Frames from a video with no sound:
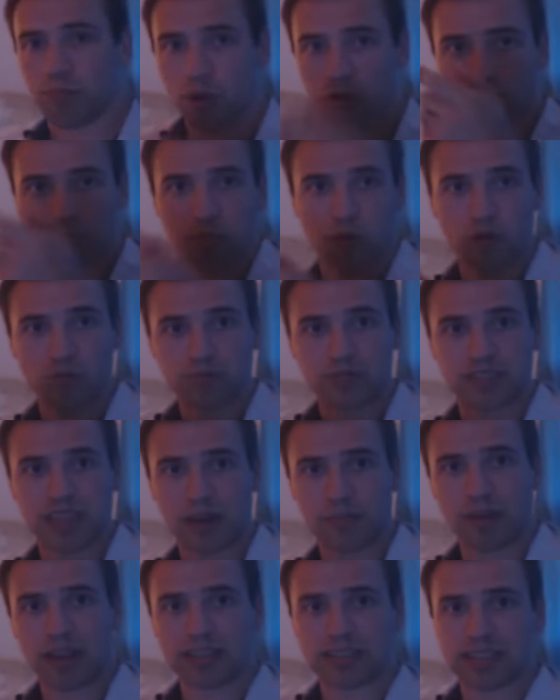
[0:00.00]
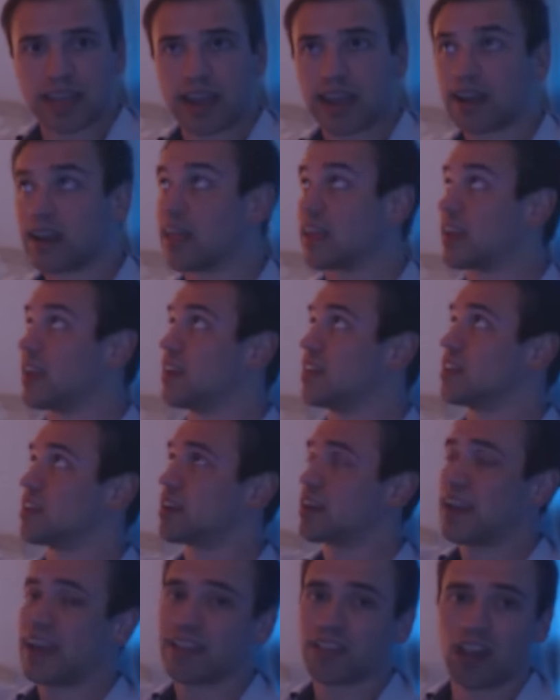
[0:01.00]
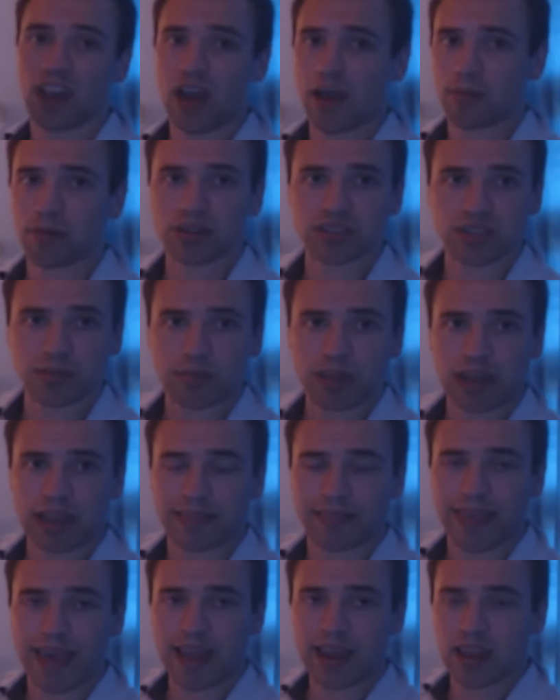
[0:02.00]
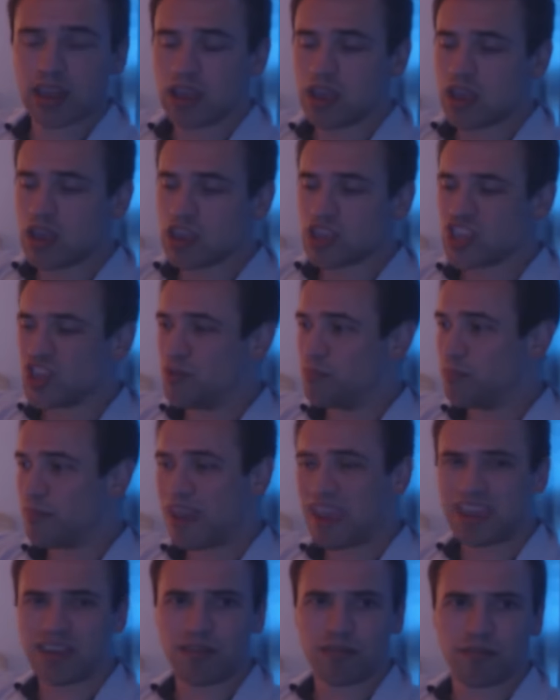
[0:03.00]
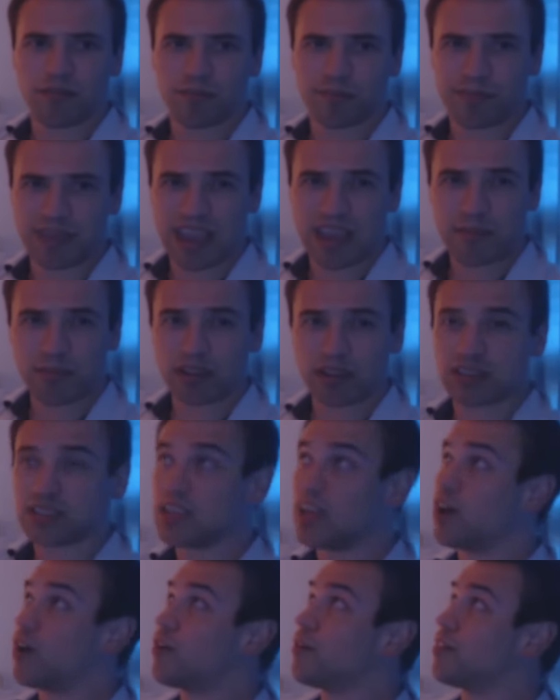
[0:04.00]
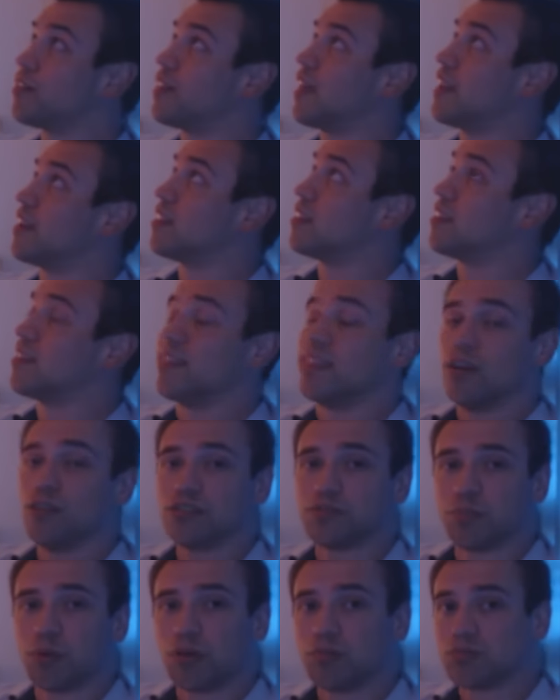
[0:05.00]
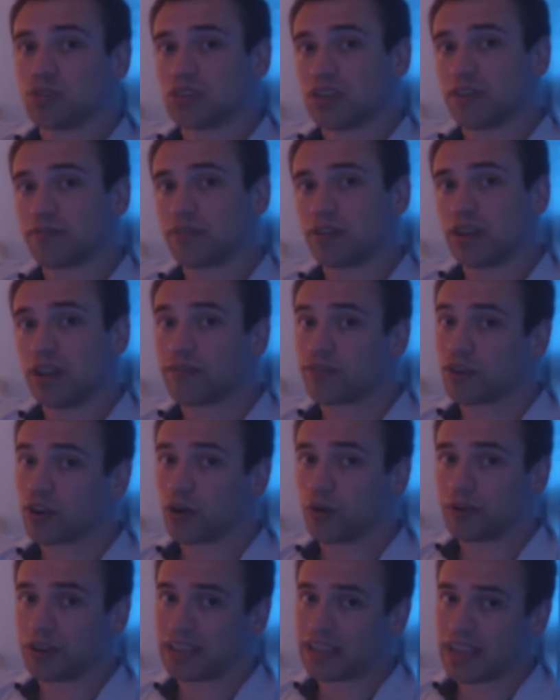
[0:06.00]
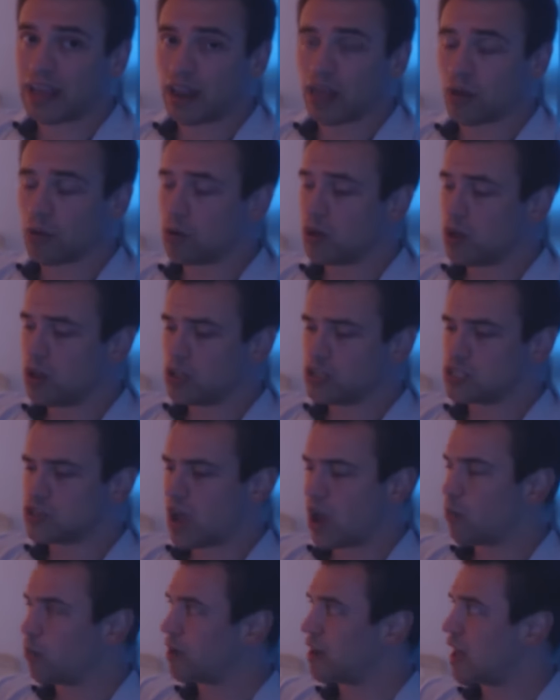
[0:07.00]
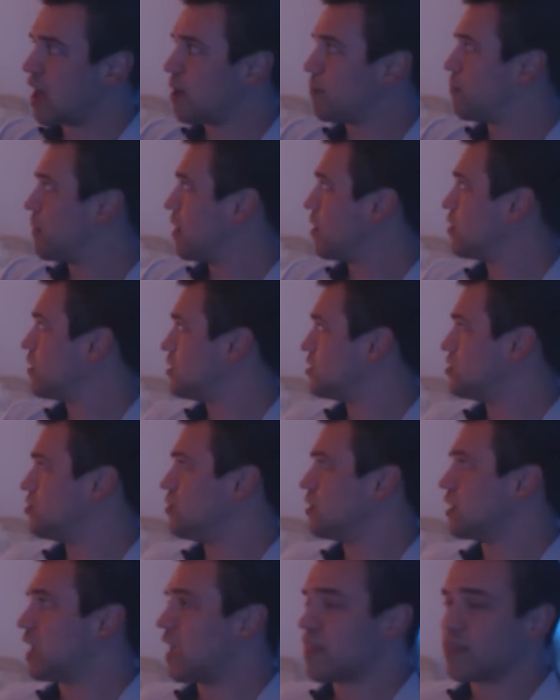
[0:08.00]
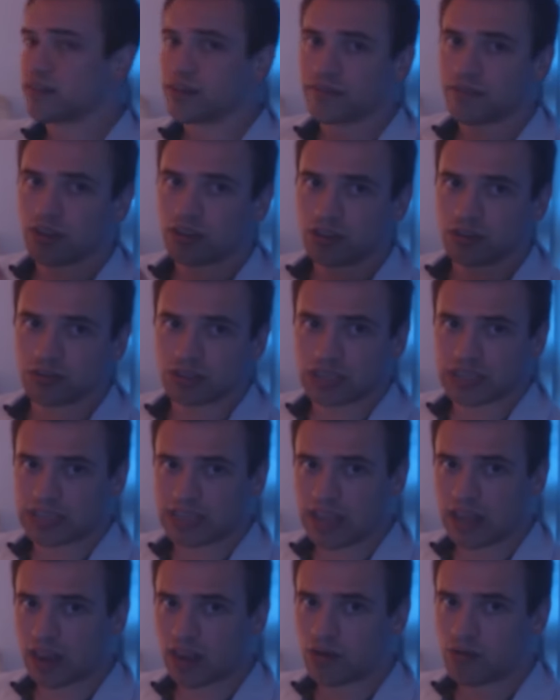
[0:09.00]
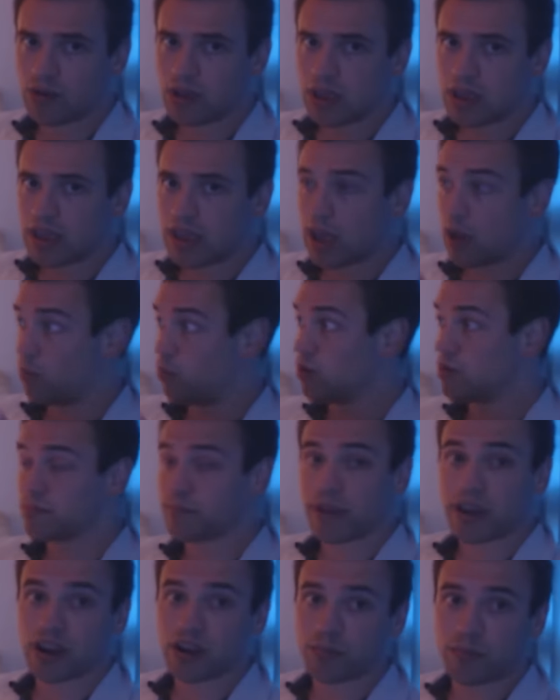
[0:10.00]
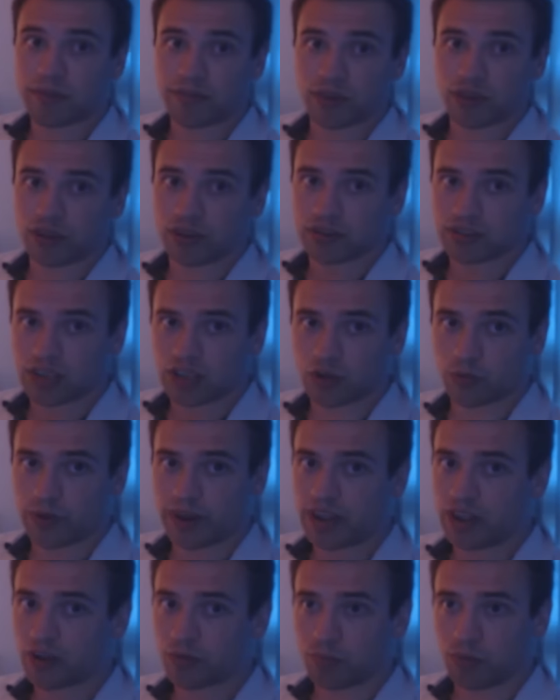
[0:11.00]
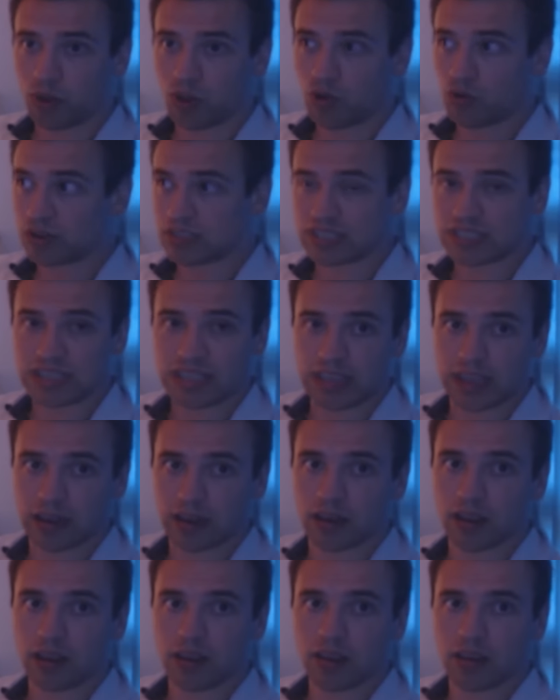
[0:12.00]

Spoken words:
both bulbs side by side, like in a candelabra or something like that, you may be able to tell that those bulbs are different if you're going to yellow. So I would not pair these two together if you're using yellow. I wouldn't pair them if you're using green or blue or cyan.